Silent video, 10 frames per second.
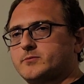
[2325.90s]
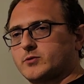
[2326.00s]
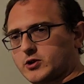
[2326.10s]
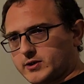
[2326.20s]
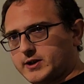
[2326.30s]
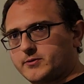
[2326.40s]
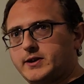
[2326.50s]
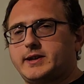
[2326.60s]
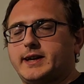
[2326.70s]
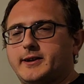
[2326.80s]
Go ahead and
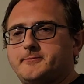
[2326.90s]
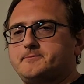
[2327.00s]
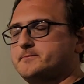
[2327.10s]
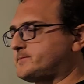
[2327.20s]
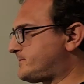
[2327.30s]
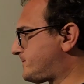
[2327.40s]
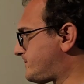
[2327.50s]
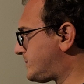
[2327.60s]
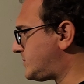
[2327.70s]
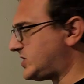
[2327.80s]
read that.
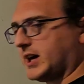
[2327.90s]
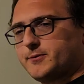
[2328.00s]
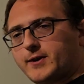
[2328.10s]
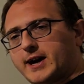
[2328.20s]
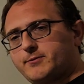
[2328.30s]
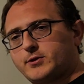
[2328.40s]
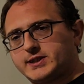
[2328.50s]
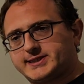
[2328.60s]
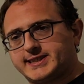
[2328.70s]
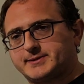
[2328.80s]
John
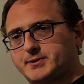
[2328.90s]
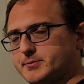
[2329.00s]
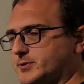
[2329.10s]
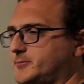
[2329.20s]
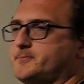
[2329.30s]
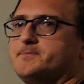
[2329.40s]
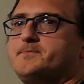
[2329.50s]
5:46, people.